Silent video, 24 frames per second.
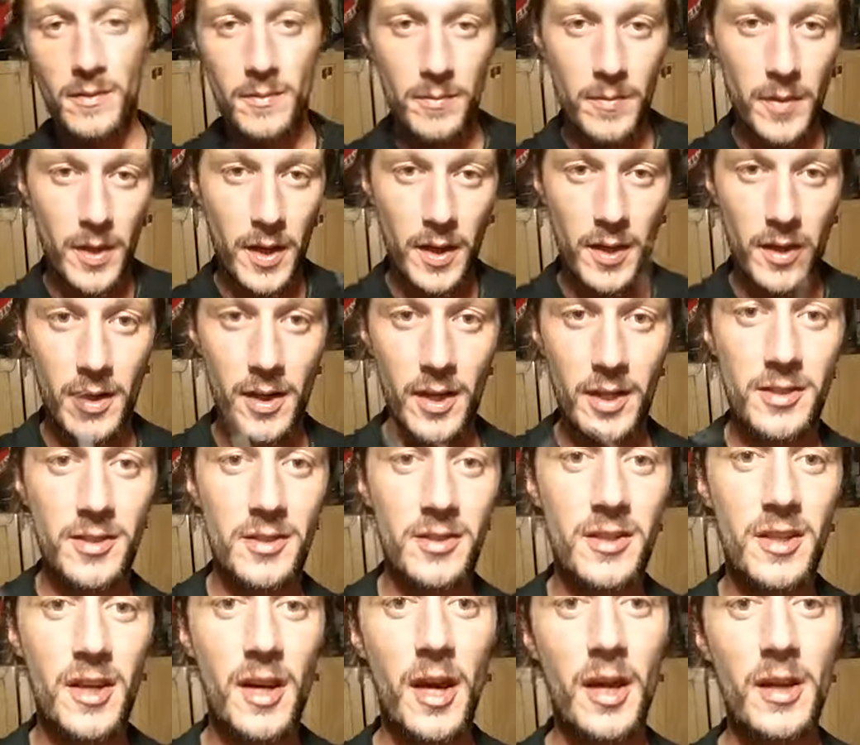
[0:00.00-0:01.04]
Make it nice
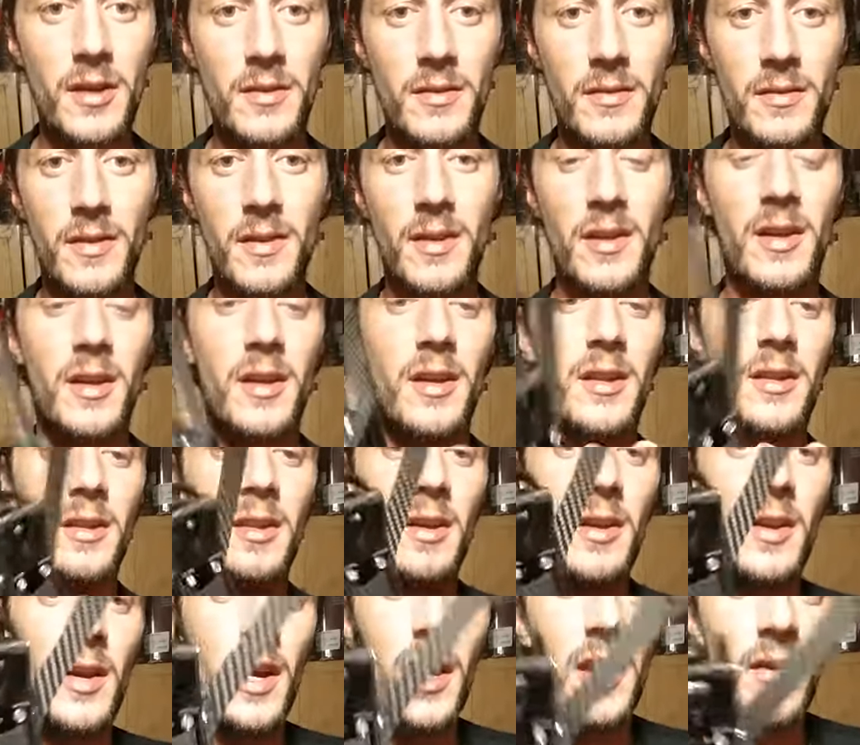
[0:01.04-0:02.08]
and tight. And
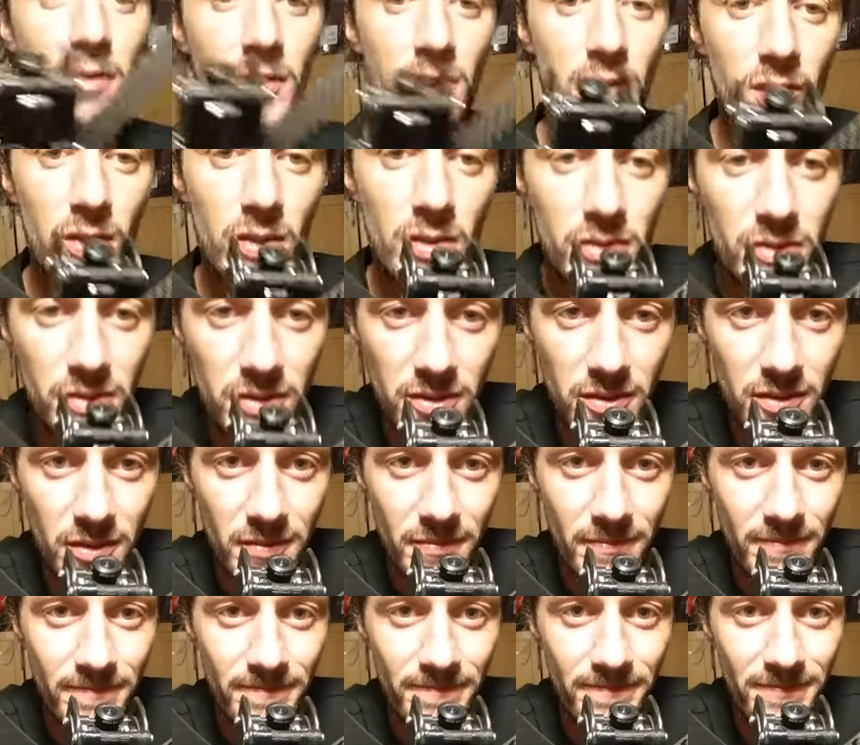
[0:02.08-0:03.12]
there you have it, dudes.
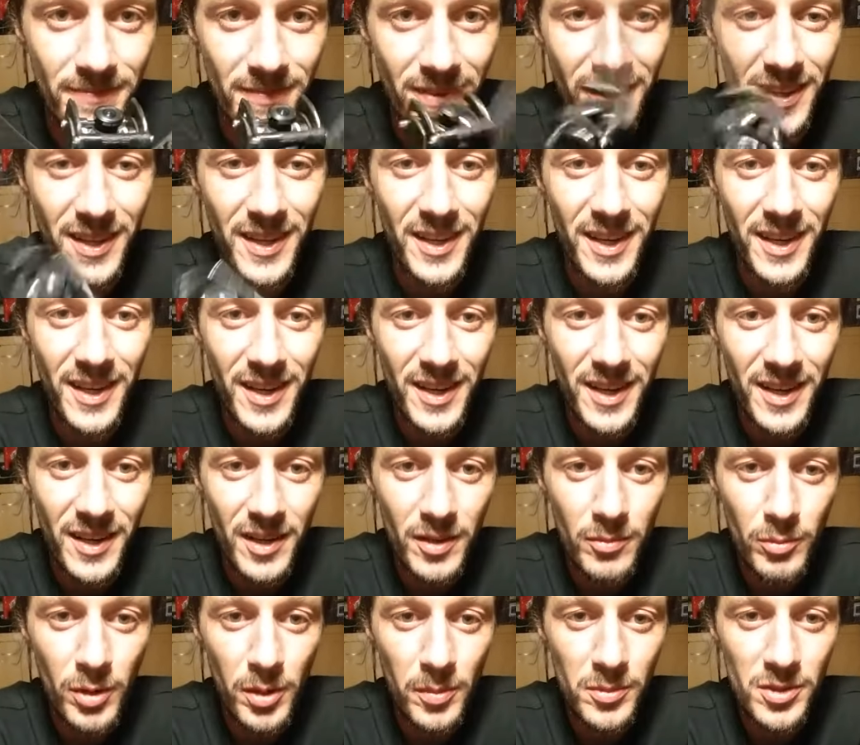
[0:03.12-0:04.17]

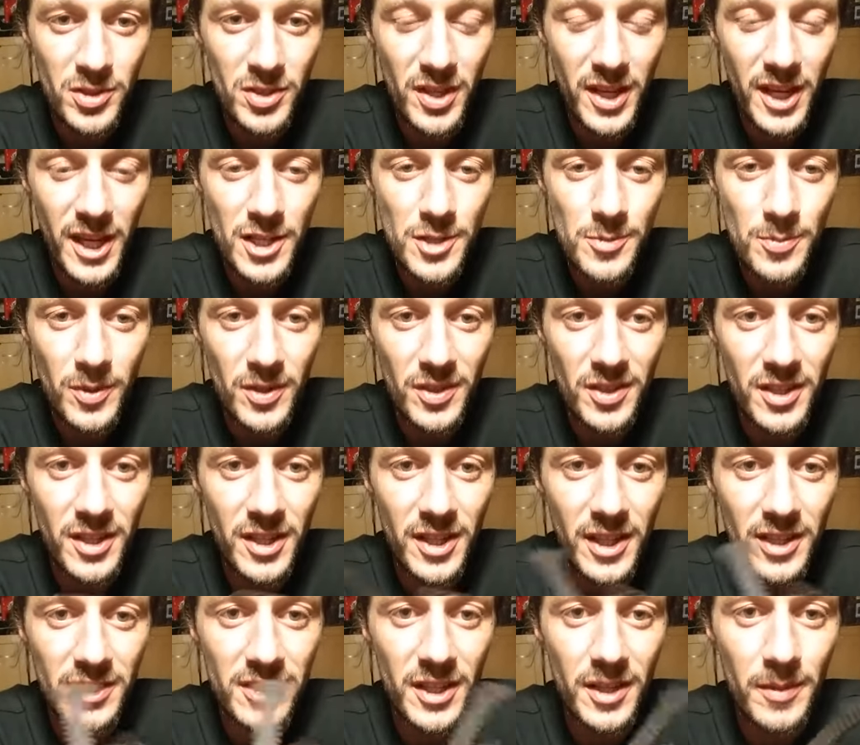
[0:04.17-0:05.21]
Remember to catch me on the
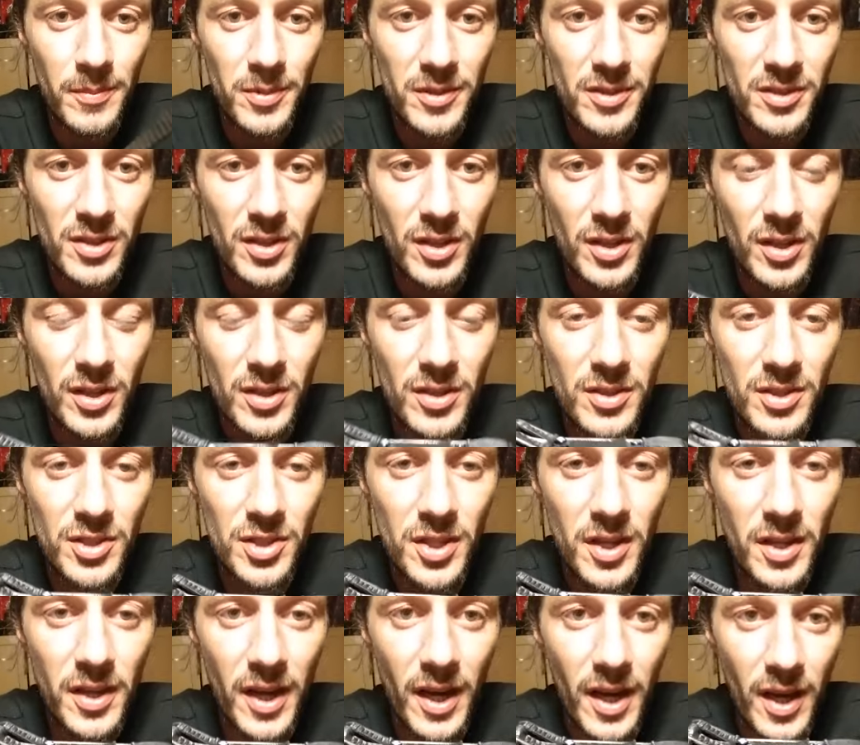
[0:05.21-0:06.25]
next episode,
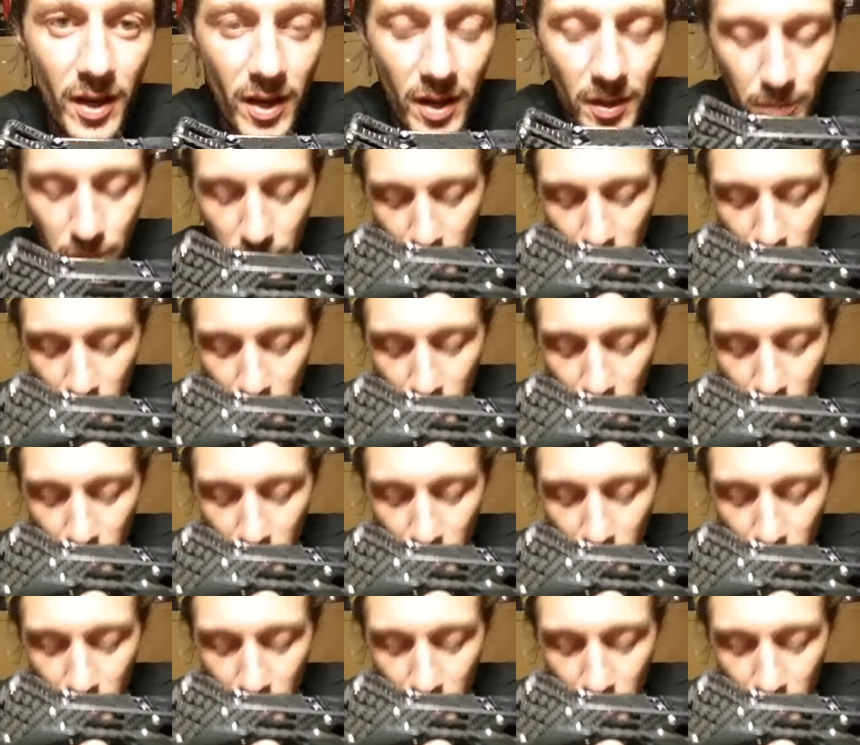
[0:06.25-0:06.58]
show you how I